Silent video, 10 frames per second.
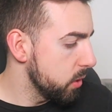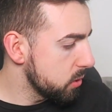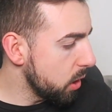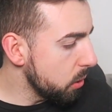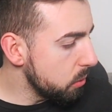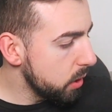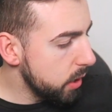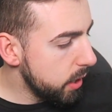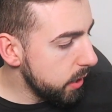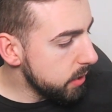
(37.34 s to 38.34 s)
So
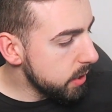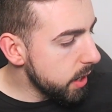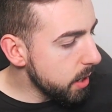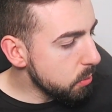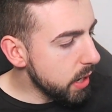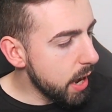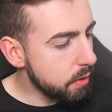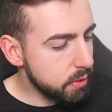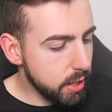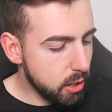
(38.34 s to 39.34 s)
here today we
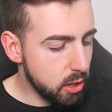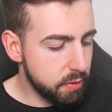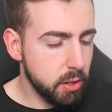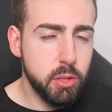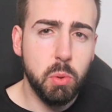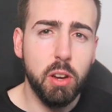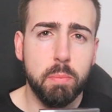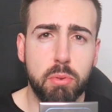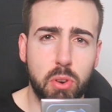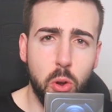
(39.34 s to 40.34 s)
have the iPhone
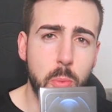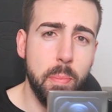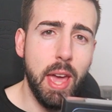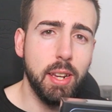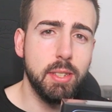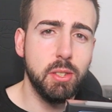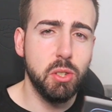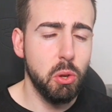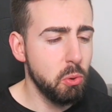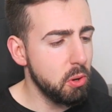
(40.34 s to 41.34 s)
12 Pro Max
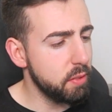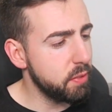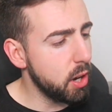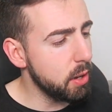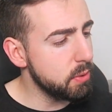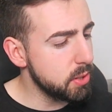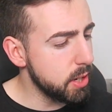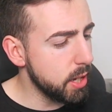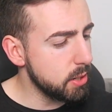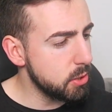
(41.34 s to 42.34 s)

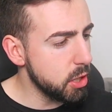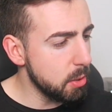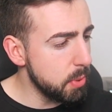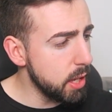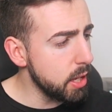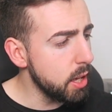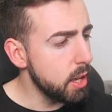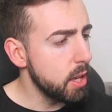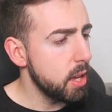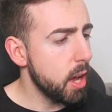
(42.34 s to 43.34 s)
256 GB
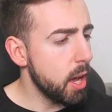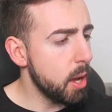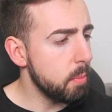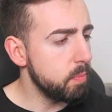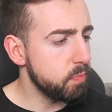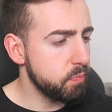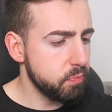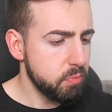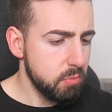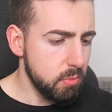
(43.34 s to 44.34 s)

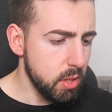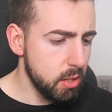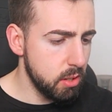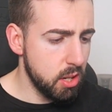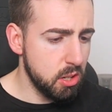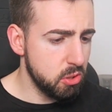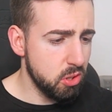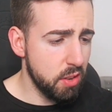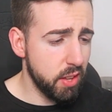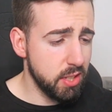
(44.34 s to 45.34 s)
hard
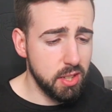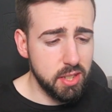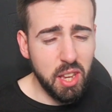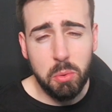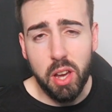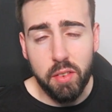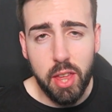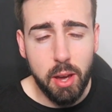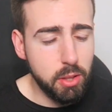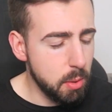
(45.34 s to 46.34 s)
drive SSD or whatever the
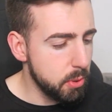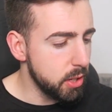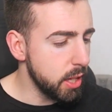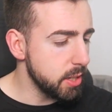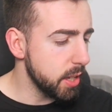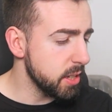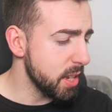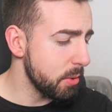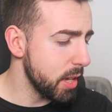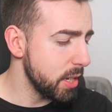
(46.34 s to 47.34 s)
hell they put in these things
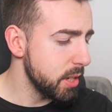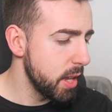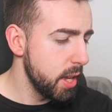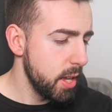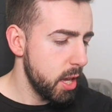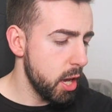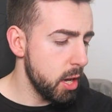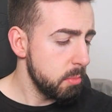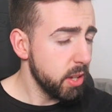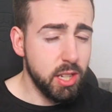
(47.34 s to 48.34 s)
nowadays.
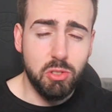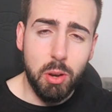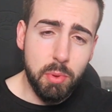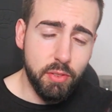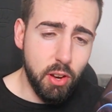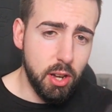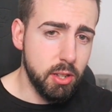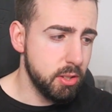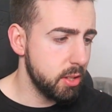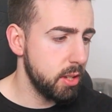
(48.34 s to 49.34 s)
Extremely
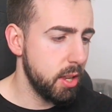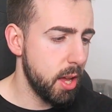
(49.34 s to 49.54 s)
fast